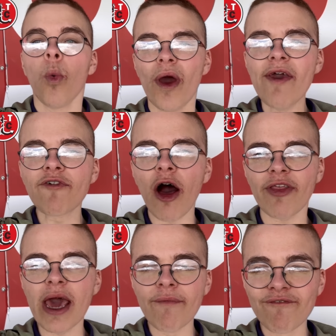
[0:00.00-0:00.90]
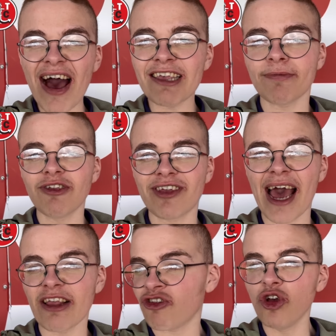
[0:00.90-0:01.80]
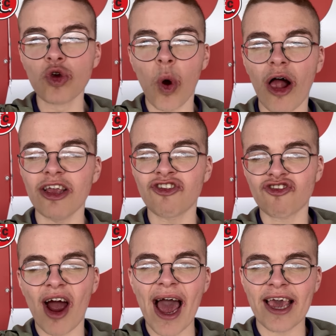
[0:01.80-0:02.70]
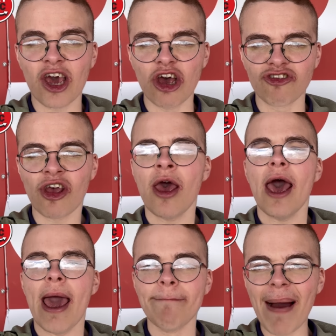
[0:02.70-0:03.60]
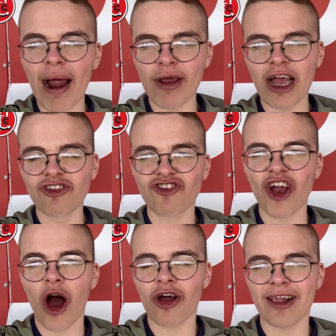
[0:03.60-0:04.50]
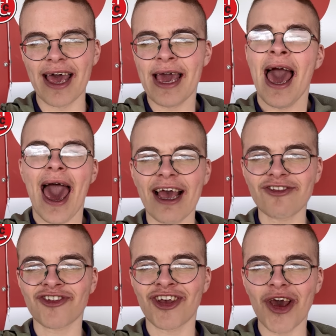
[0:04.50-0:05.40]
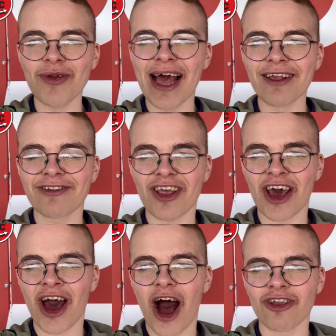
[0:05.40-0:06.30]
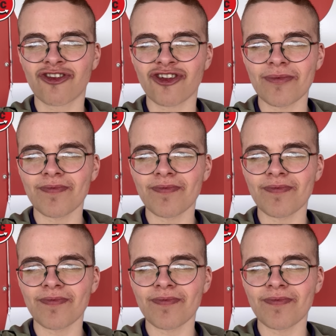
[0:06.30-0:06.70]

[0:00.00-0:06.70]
We've got the investment to get two quality strikers in Marriott and Stockley. It's 2-0 to the Cods.